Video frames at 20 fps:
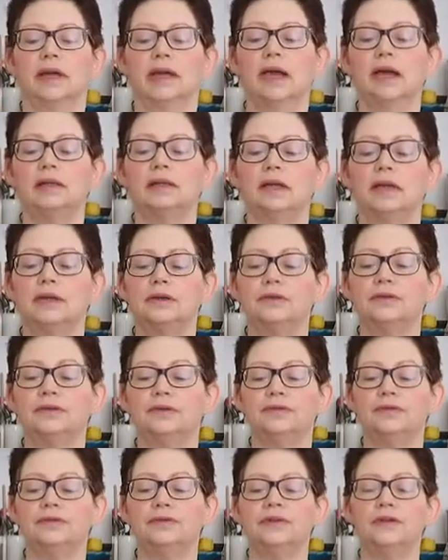aloe
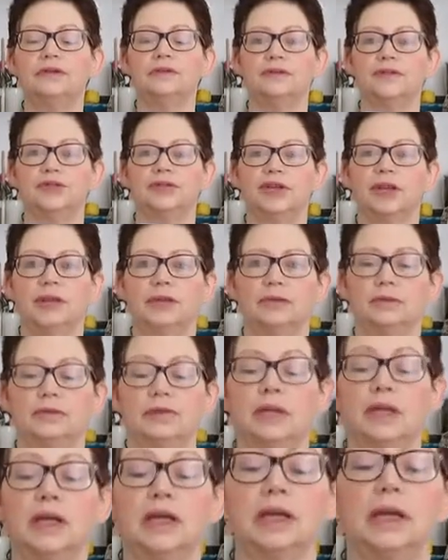vera
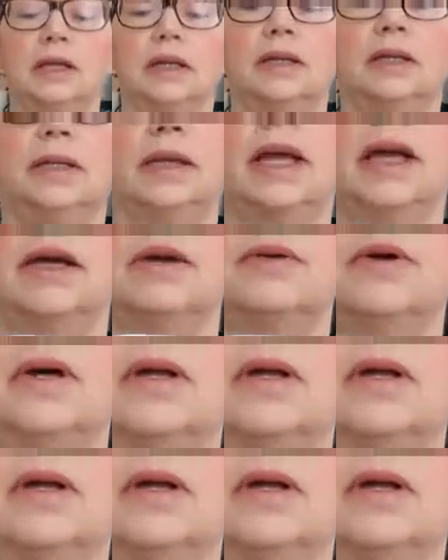gel. Now,